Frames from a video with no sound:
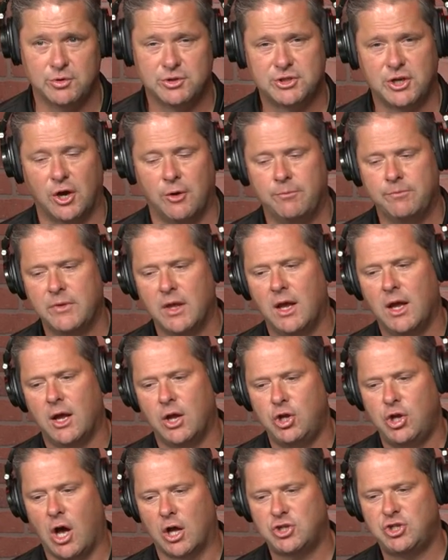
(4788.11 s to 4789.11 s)
So,
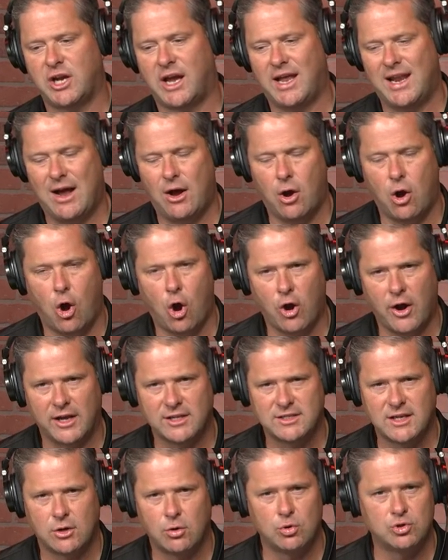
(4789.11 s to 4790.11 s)
y'all check it out
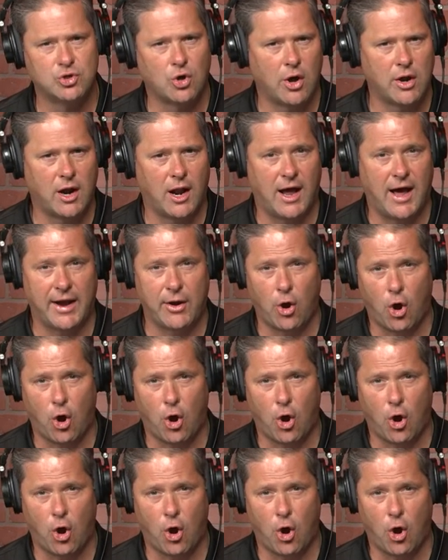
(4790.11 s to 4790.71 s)
RS Andrews online,